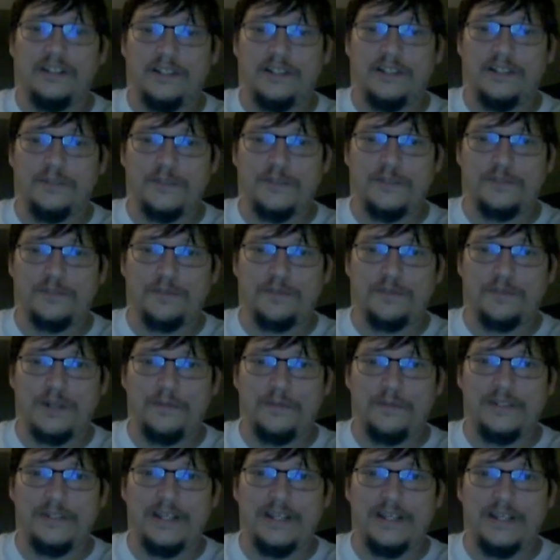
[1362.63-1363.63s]
It's
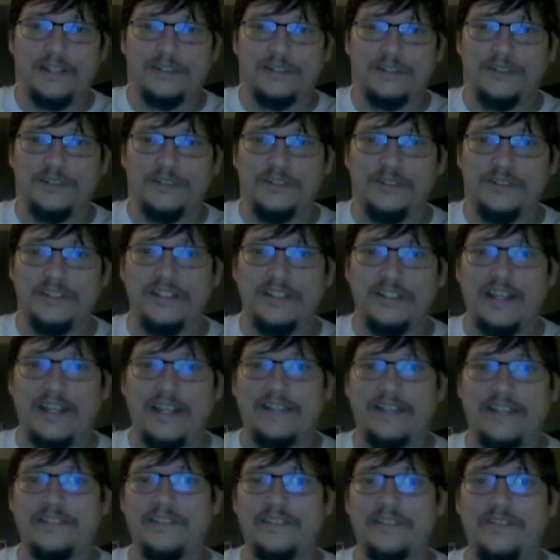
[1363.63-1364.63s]
probably not good
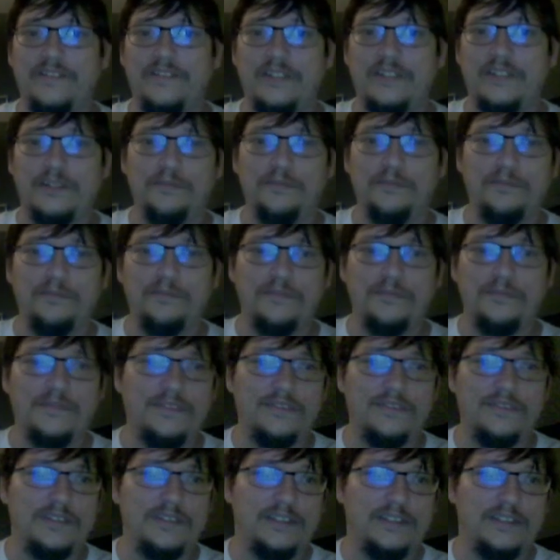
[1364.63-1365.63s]
activity.
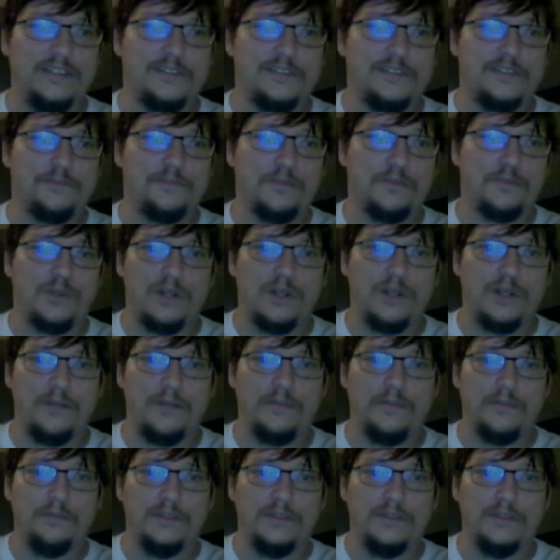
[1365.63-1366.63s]
It's
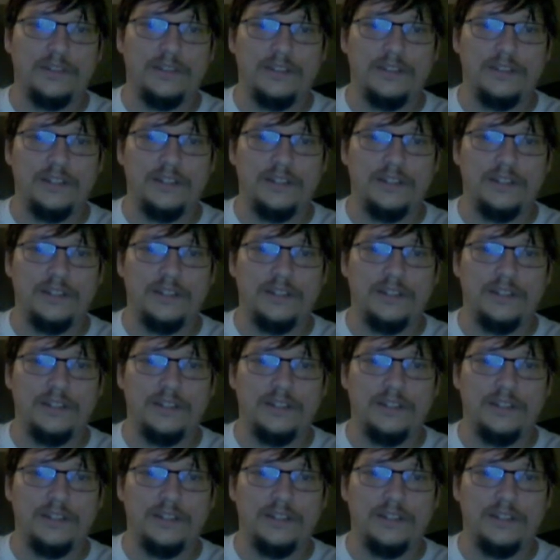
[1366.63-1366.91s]
probably